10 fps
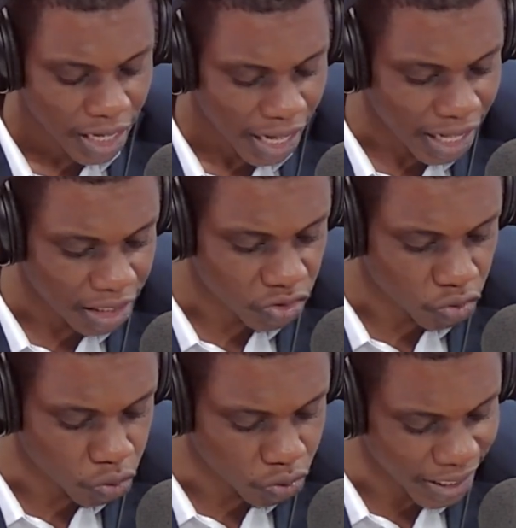as
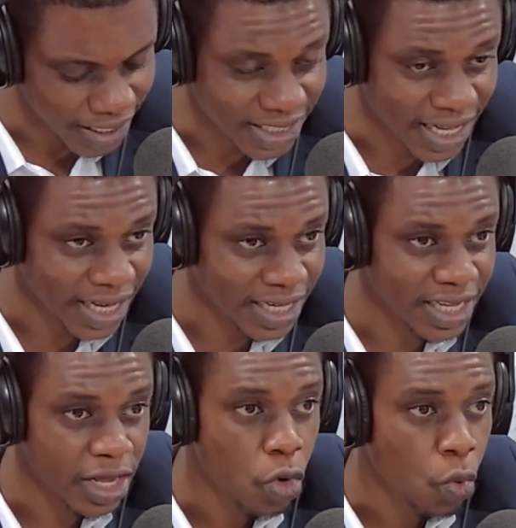to
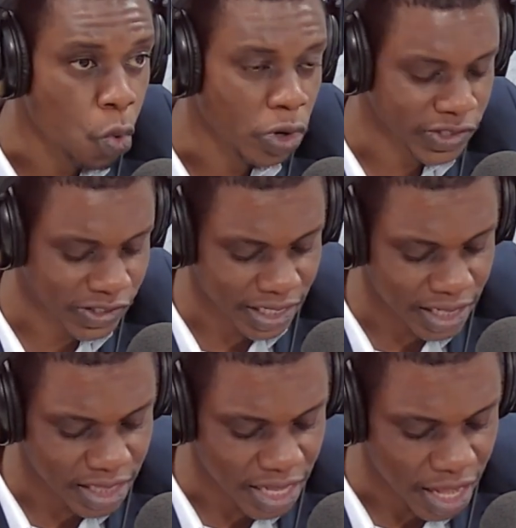exactly what's
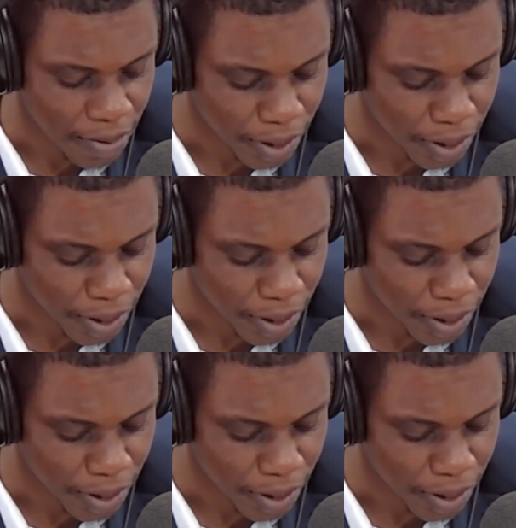in there.